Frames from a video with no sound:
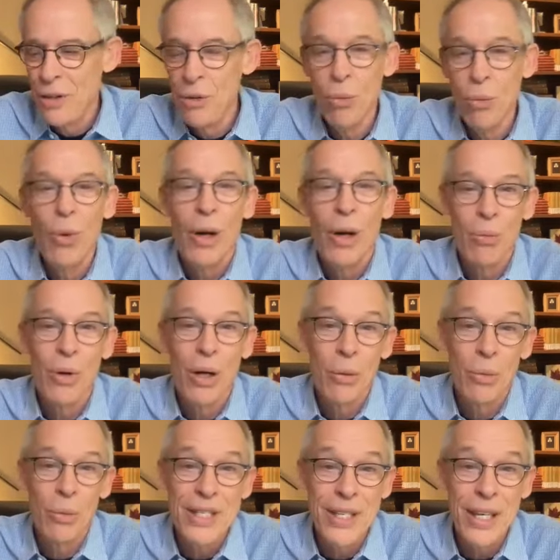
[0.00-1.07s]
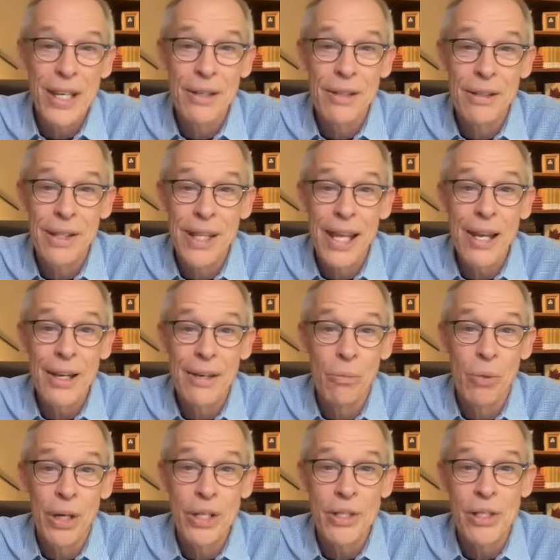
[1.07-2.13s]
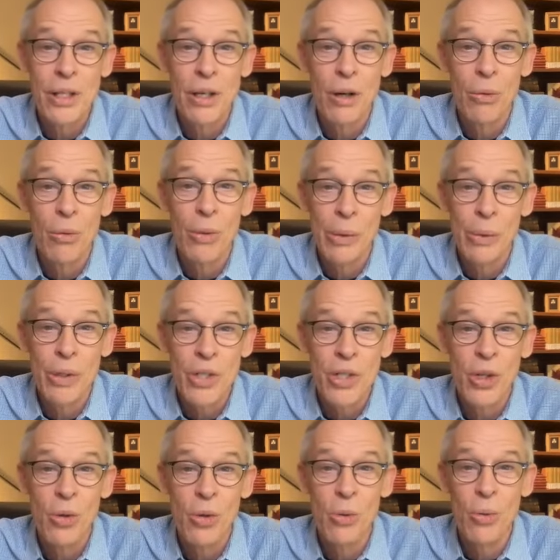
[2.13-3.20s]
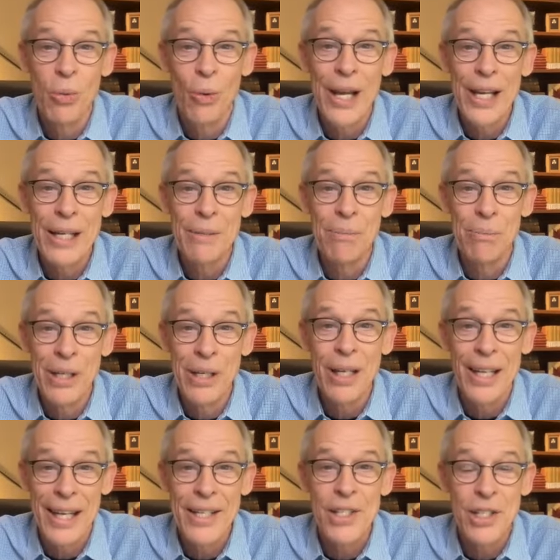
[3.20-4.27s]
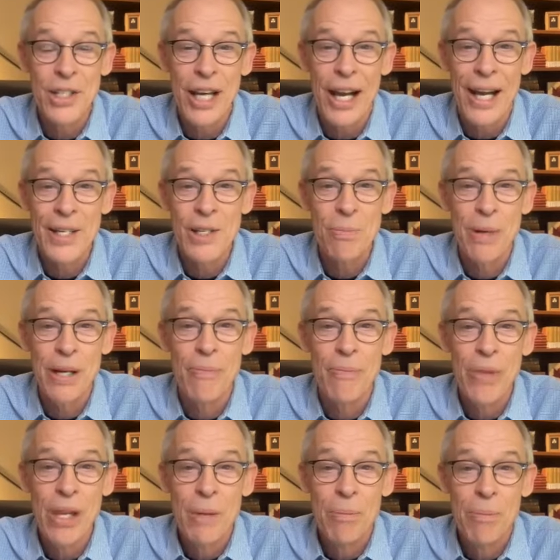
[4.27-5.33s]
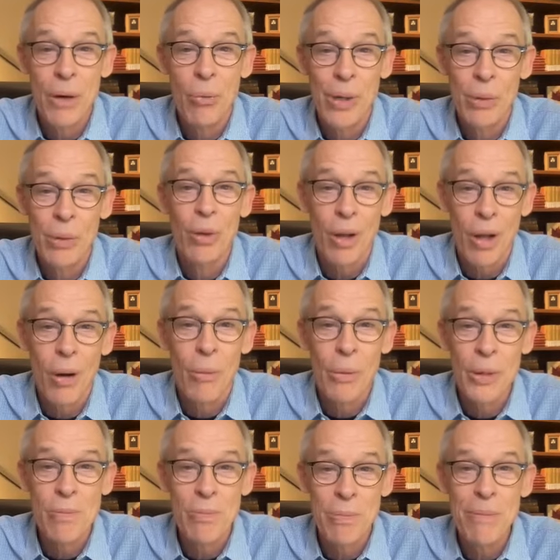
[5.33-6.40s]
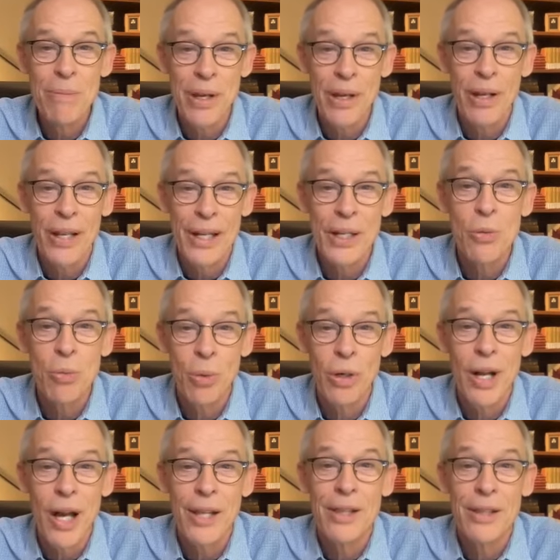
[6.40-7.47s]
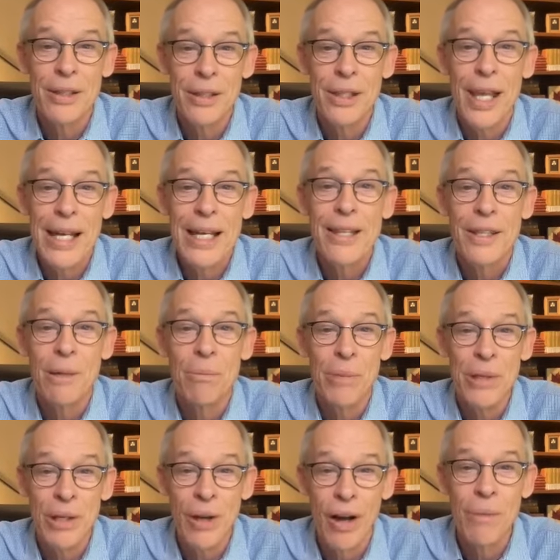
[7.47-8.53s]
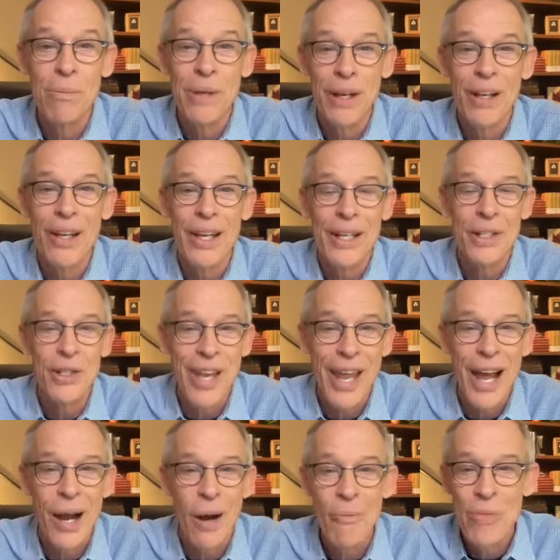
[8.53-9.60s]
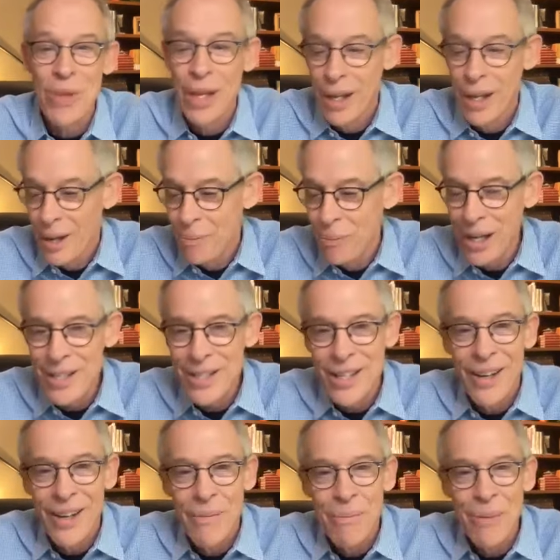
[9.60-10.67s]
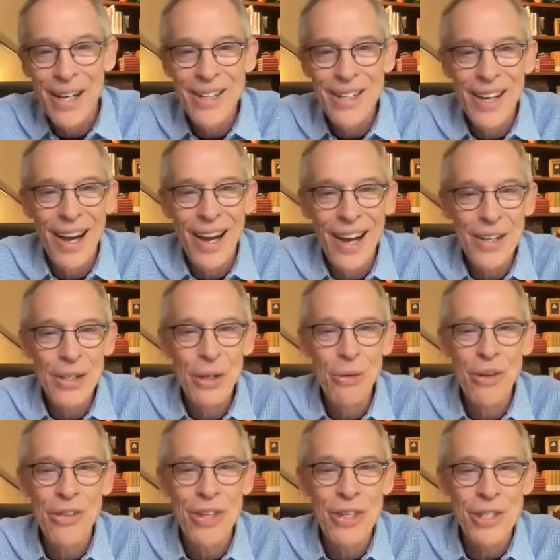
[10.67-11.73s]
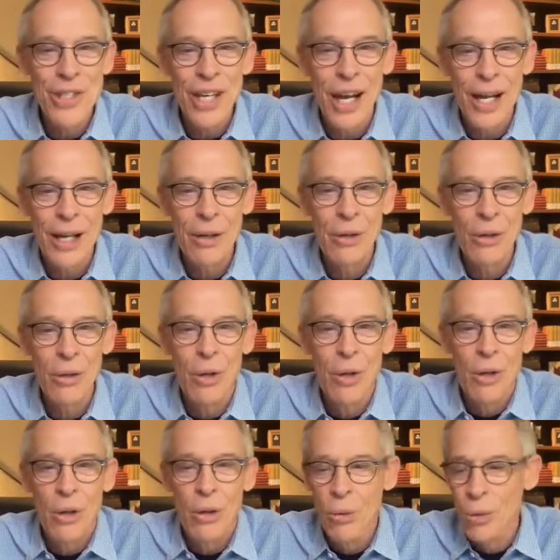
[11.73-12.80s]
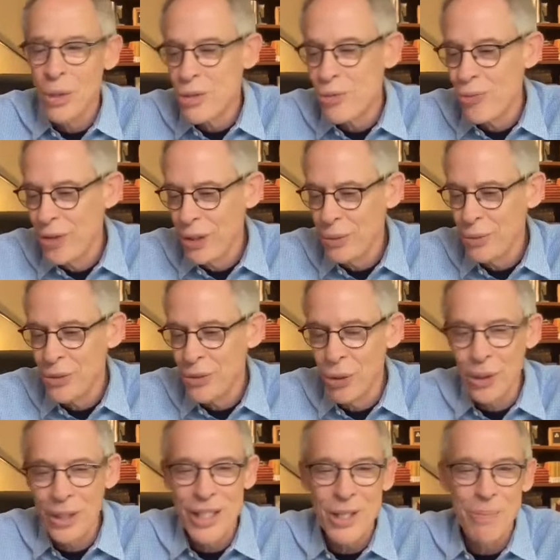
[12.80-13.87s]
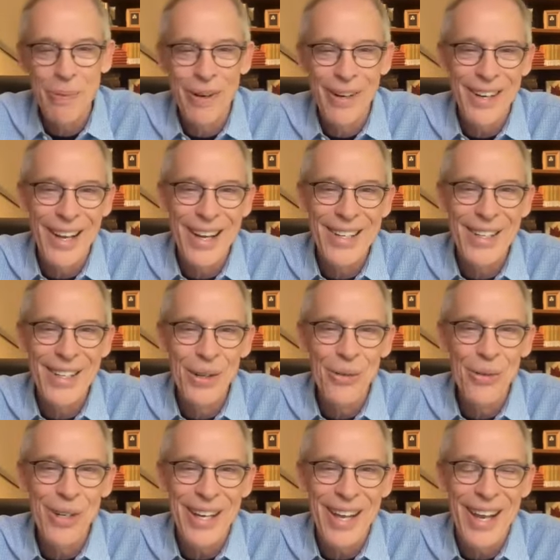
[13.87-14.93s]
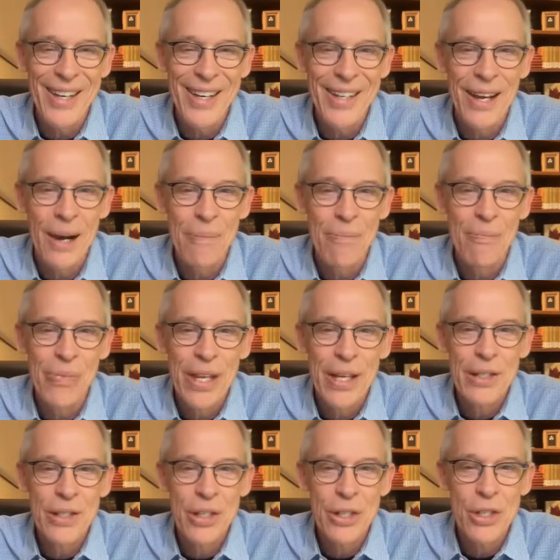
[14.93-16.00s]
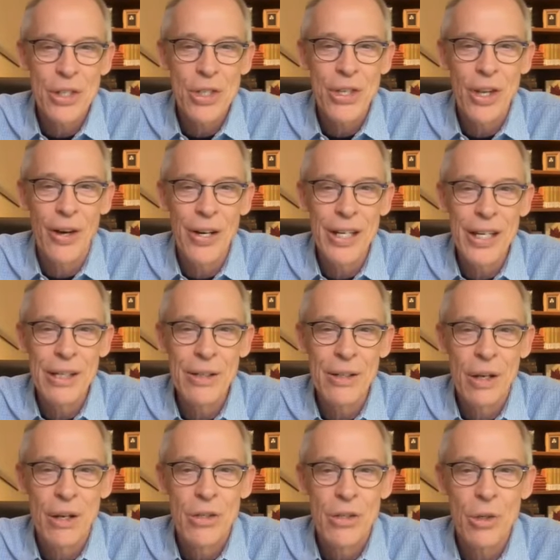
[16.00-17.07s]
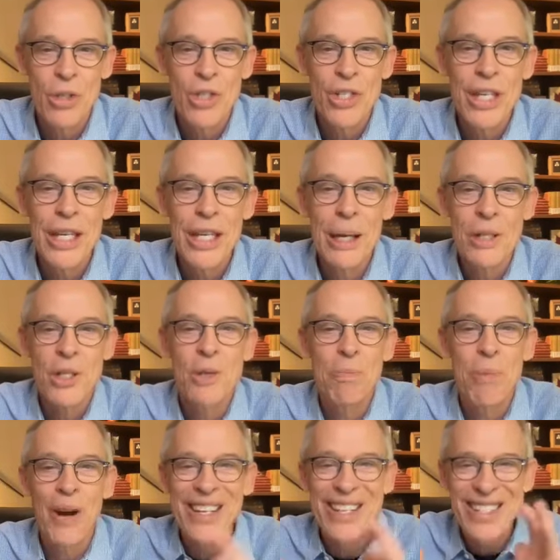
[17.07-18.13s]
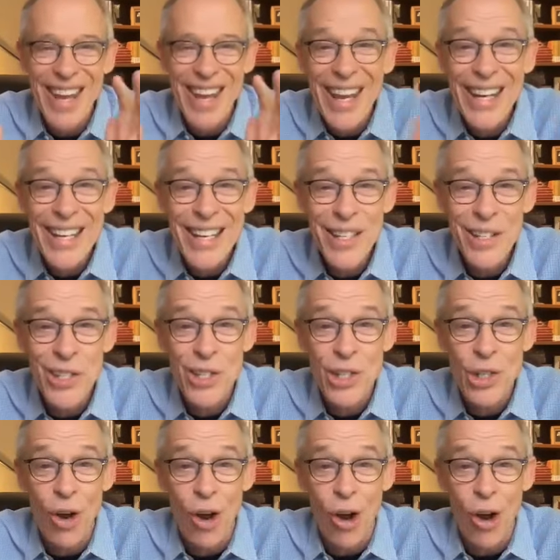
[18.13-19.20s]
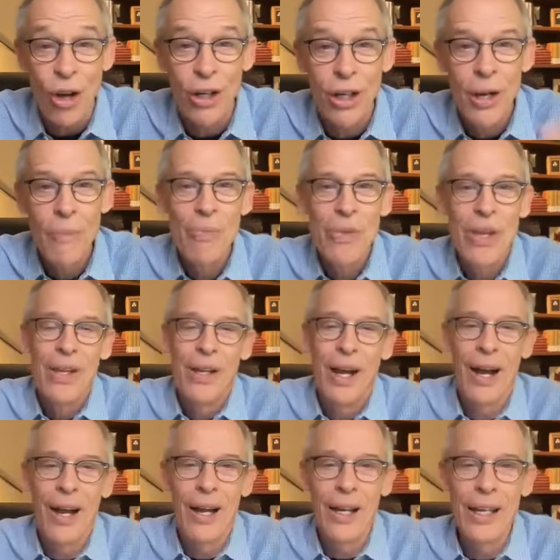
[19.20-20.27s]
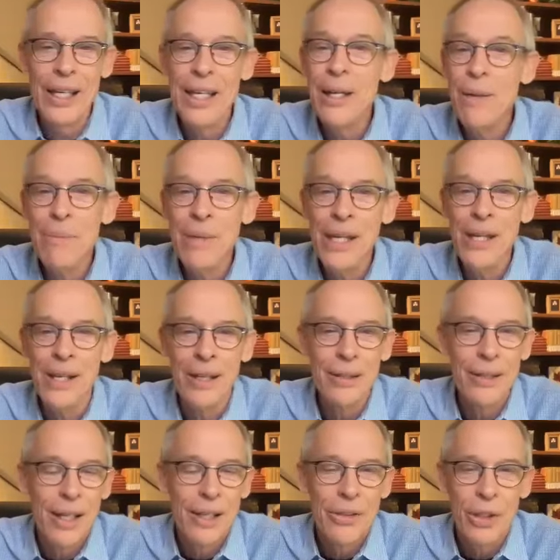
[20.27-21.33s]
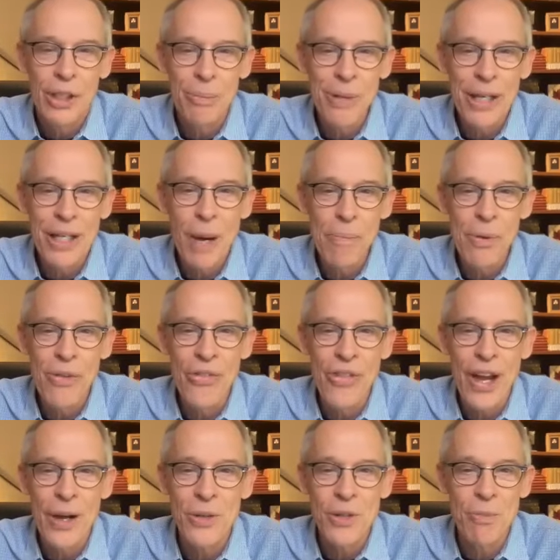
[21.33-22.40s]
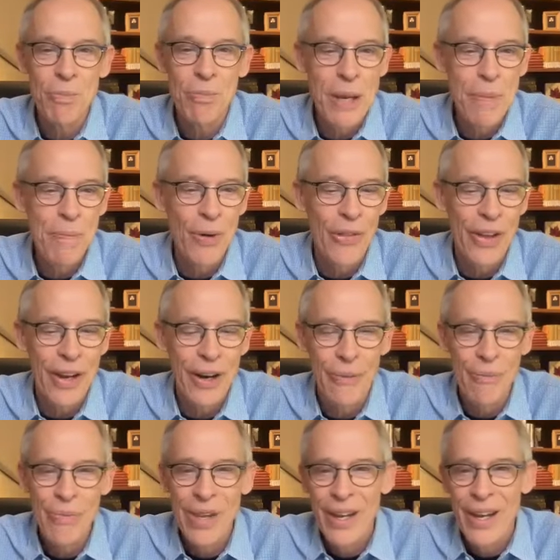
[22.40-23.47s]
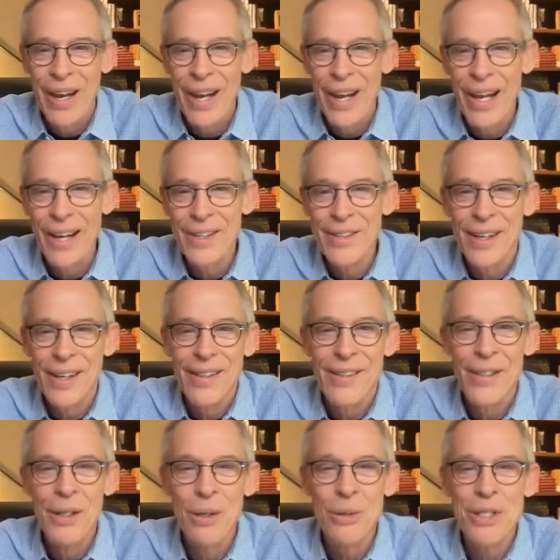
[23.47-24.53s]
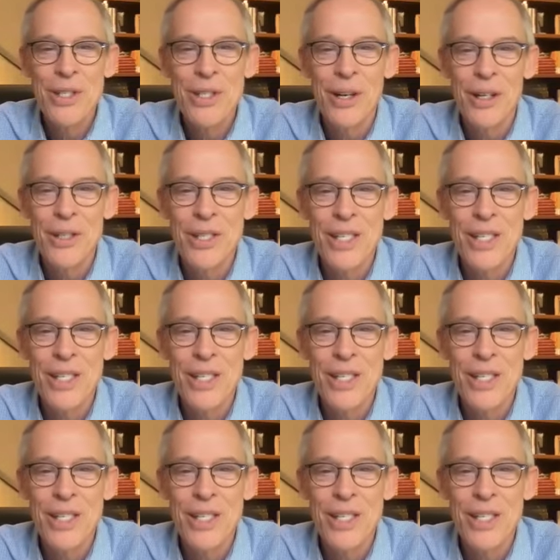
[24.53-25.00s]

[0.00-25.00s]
what we said then was, you know, we were two white middle-aged guys, but but we will always be middle-aged. We're not anything beyond middle-aged now. But but uh, you were this guy who who was filled with the Holy Spirit, and you would end up just starting to sing a spontaneous song uh, in a meeting. There could be a couple thousand people there, and you would start